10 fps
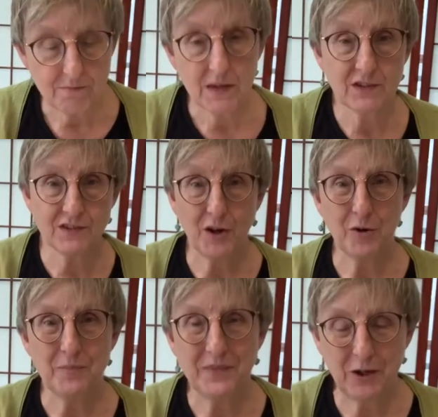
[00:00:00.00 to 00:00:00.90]
So
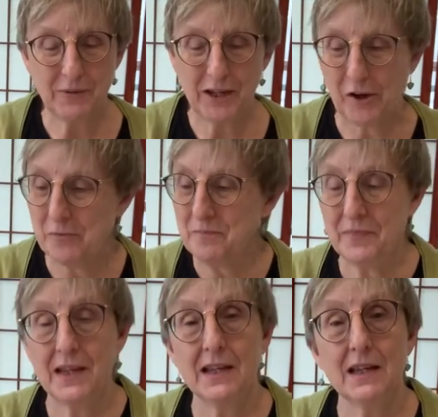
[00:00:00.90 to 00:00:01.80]
here we go.
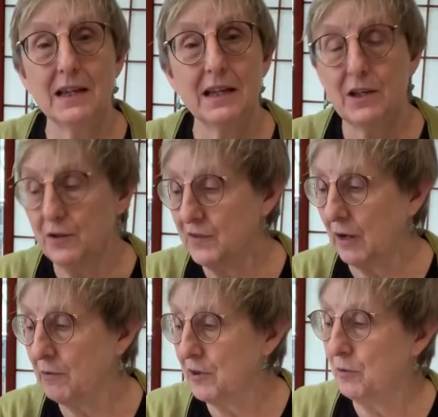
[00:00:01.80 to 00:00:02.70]
You start
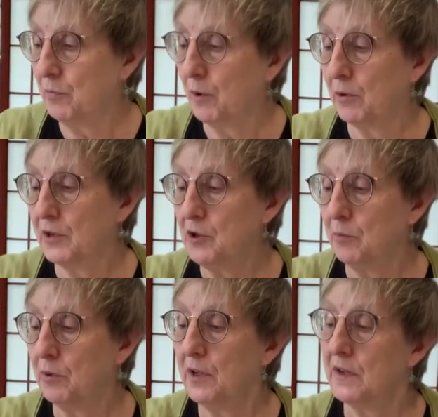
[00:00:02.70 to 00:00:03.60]
with your bowl and you
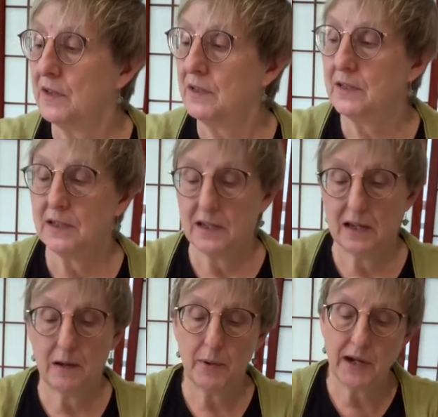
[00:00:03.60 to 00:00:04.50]
put
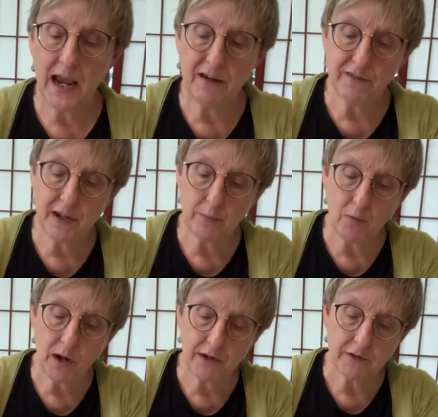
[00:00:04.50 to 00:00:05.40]
about a half a cup of
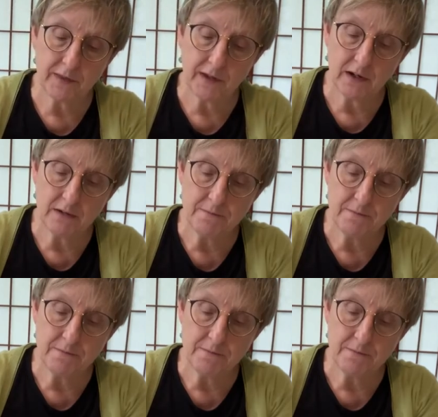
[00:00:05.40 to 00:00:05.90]
water in there.